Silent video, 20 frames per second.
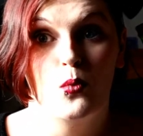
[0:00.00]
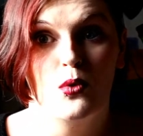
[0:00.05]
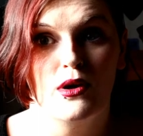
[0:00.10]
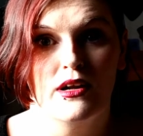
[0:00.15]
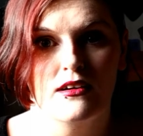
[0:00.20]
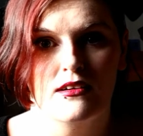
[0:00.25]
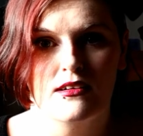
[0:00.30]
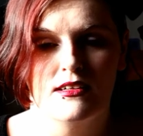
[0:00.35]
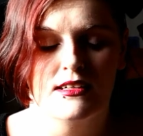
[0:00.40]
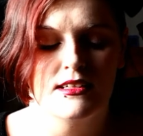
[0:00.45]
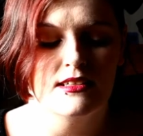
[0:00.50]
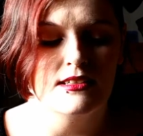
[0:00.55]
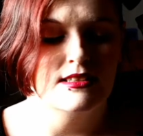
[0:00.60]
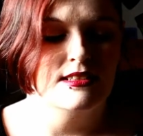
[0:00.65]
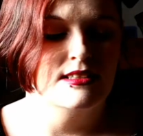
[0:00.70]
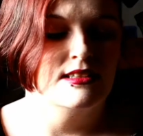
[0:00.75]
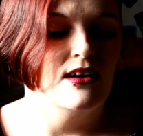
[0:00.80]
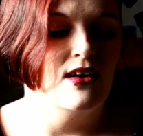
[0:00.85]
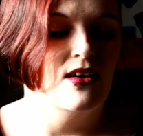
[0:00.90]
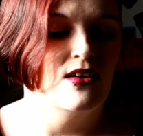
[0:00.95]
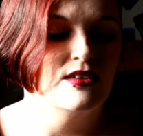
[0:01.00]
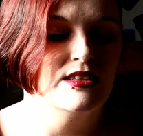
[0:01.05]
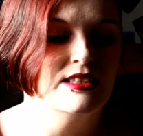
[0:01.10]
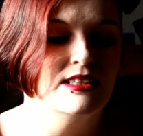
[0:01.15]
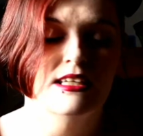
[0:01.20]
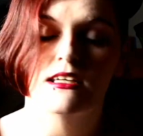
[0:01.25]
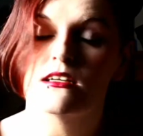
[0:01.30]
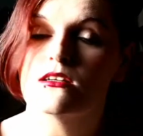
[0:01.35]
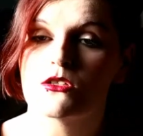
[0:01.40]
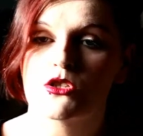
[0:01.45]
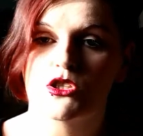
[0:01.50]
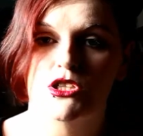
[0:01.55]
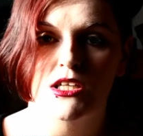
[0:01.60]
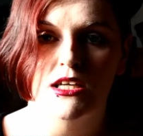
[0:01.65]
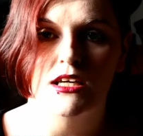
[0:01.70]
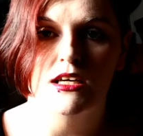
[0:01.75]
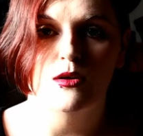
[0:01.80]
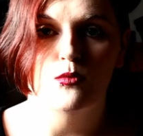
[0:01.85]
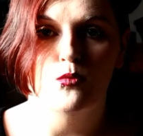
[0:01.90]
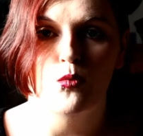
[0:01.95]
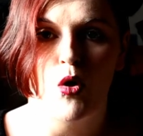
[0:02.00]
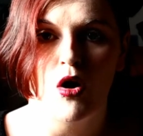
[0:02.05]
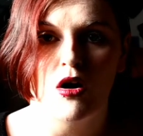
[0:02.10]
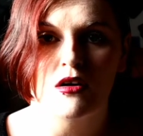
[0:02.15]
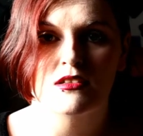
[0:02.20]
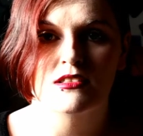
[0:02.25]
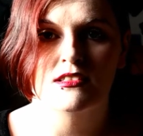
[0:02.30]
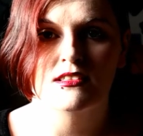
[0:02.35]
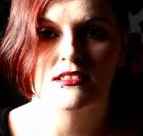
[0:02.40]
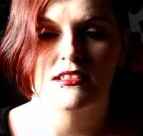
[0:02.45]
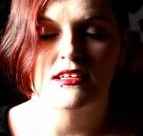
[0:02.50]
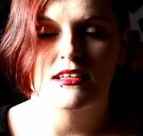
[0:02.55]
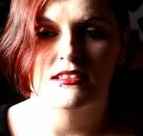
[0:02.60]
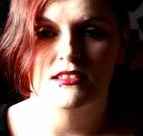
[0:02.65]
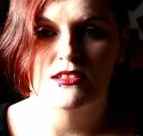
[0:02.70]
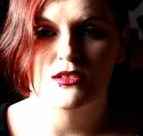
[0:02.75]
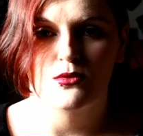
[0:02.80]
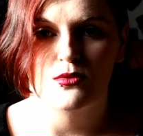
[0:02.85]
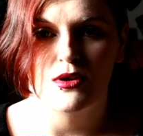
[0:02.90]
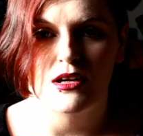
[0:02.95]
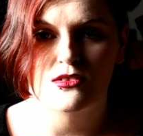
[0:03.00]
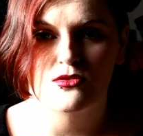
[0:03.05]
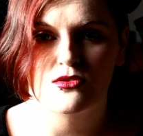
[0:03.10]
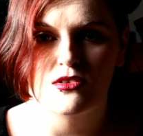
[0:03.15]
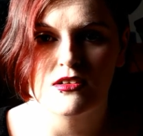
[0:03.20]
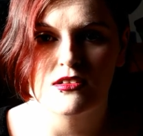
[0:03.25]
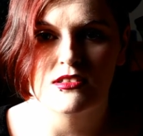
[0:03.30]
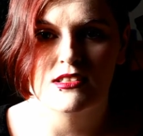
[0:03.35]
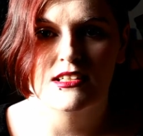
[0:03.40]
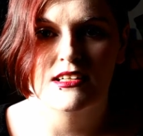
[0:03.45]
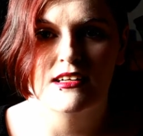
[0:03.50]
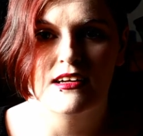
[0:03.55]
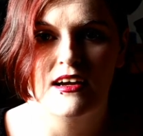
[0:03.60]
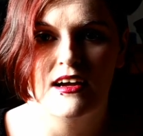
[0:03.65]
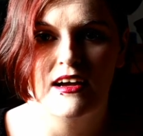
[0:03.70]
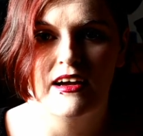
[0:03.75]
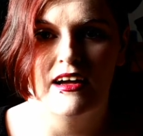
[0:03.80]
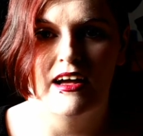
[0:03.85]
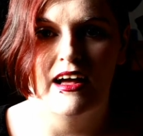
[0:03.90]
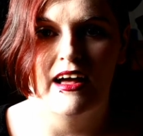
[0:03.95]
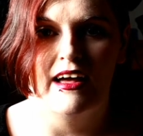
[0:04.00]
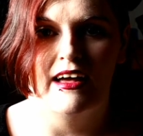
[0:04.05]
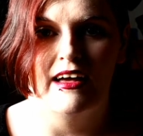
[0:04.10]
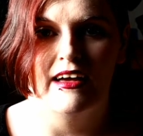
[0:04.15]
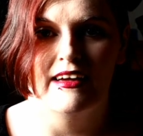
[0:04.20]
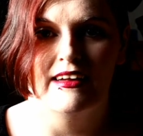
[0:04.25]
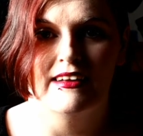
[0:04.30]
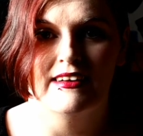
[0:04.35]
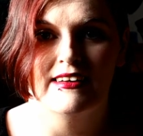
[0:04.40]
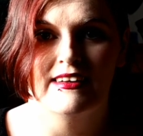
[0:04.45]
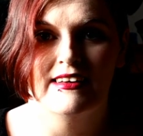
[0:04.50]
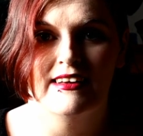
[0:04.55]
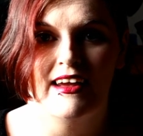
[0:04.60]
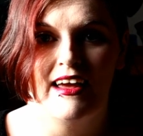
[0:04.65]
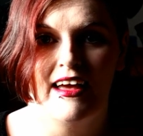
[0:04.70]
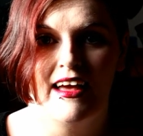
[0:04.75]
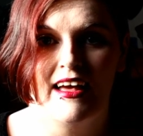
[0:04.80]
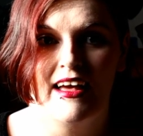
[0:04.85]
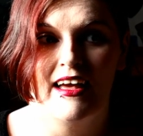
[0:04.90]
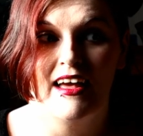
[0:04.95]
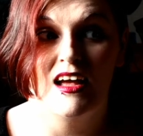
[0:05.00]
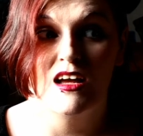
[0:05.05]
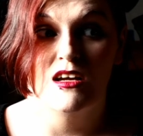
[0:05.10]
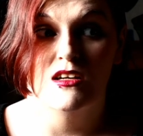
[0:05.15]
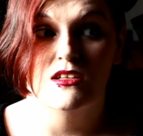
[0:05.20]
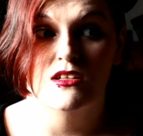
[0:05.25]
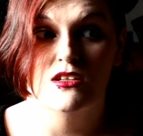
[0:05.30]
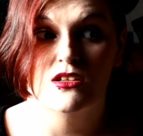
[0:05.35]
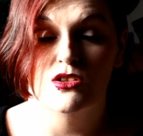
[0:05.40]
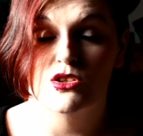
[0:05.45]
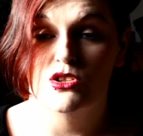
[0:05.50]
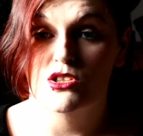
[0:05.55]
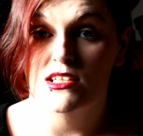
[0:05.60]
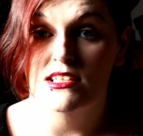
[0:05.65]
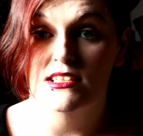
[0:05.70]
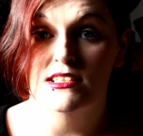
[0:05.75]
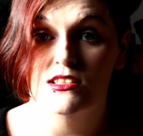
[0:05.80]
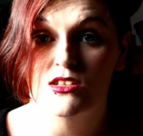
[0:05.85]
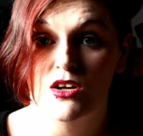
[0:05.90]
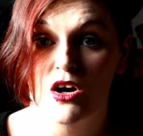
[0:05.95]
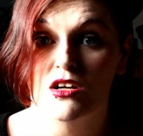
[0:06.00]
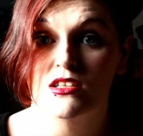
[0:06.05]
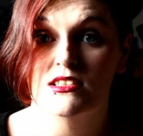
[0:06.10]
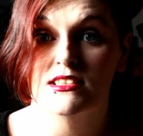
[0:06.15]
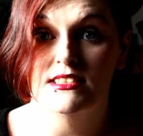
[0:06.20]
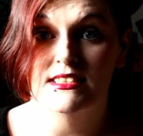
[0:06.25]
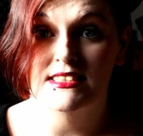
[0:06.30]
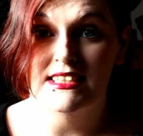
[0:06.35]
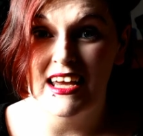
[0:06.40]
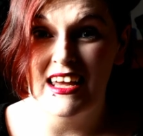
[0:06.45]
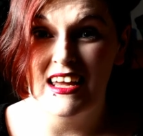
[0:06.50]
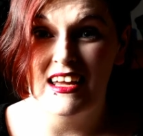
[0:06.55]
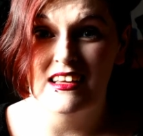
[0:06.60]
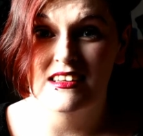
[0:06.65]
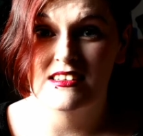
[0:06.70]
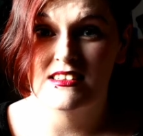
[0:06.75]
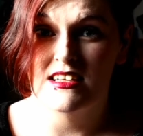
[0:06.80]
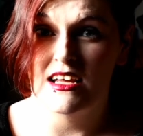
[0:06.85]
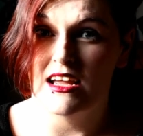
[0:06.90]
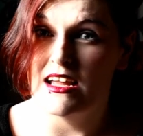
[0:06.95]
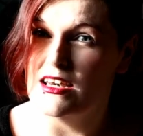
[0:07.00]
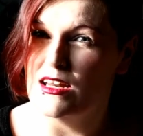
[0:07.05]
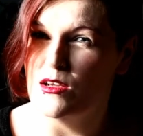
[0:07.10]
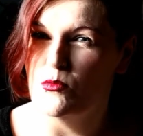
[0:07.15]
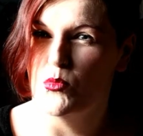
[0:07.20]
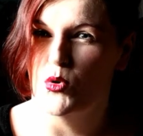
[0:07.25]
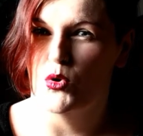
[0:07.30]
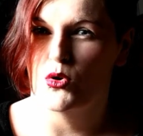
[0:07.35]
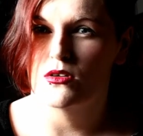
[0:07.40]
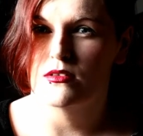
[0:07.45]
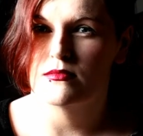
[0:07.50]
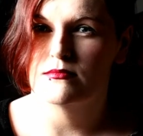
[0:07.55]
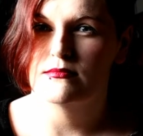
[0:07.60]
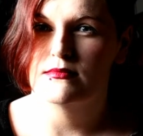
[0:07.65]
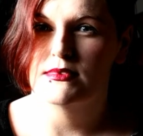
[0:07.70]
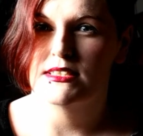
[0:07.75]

weirdness until she walks into the restaurant and she's not dead anymore,